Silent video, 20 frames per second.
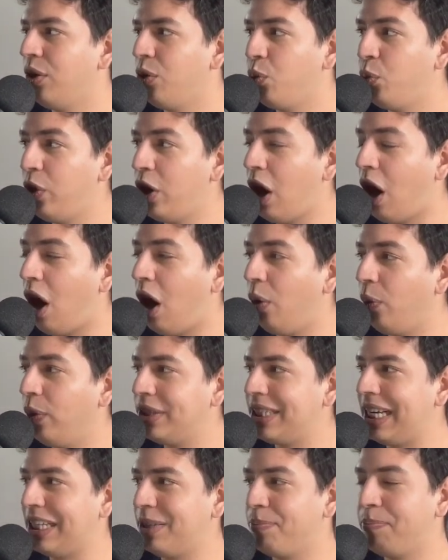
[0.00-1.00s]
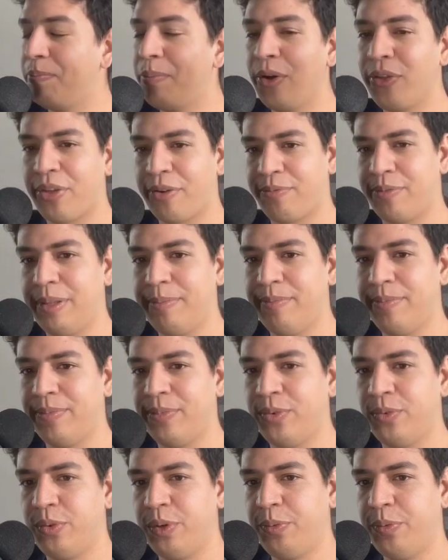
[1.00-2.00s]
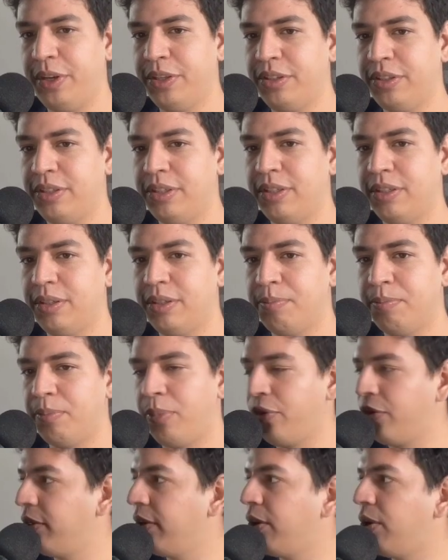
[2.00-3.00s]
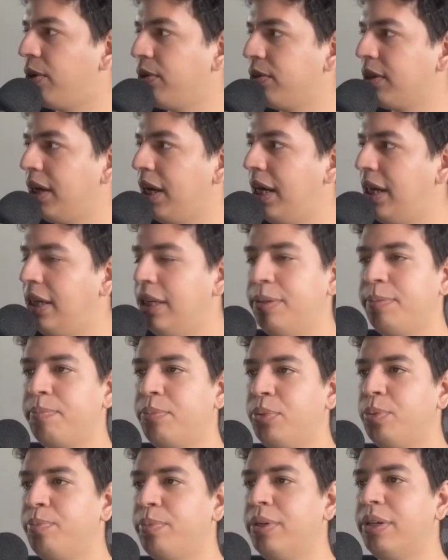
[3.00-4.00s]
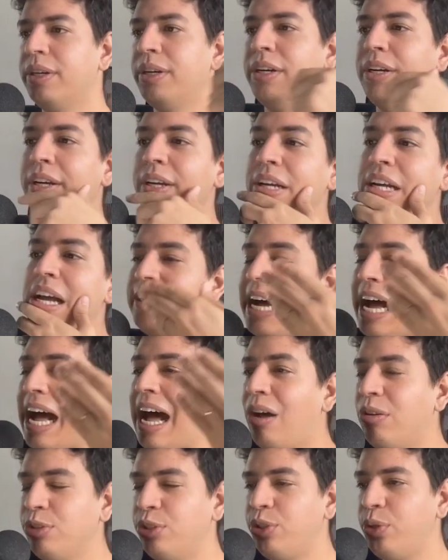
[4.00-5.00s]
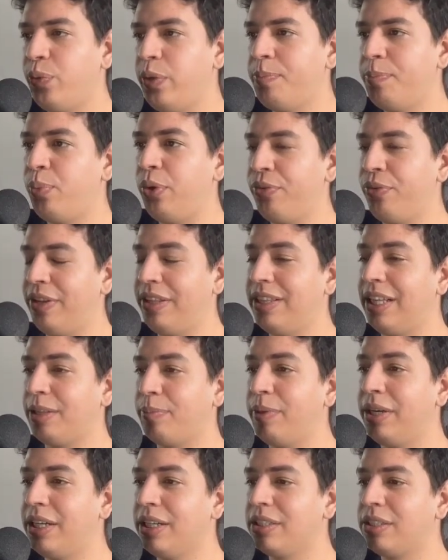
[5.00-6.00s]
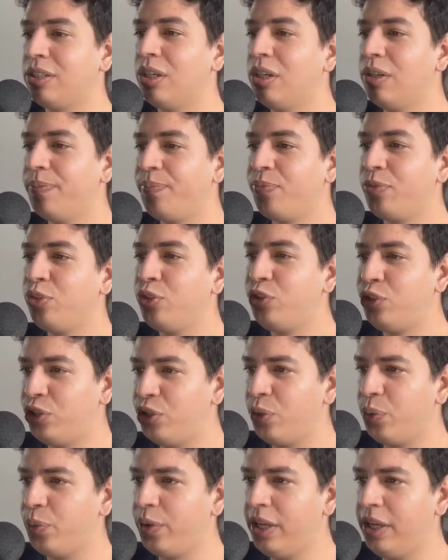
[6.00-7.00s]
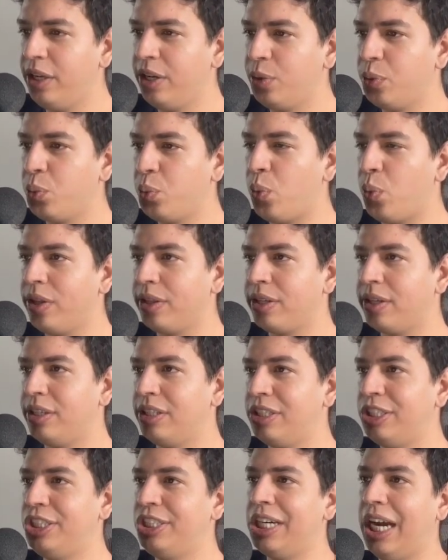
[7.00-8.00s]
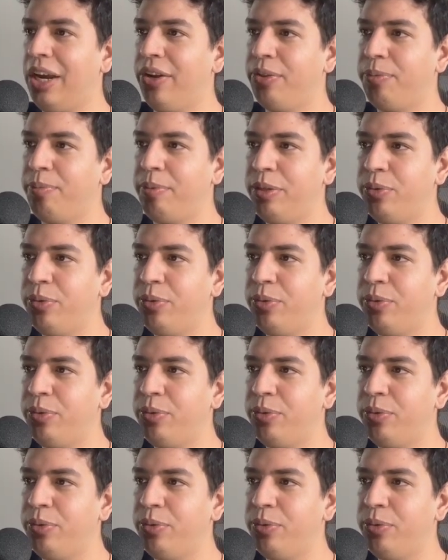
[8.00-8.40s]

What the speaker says: we always get both of them re-rendered, both the goat and the poop. How do we prevent that? Because do we want child being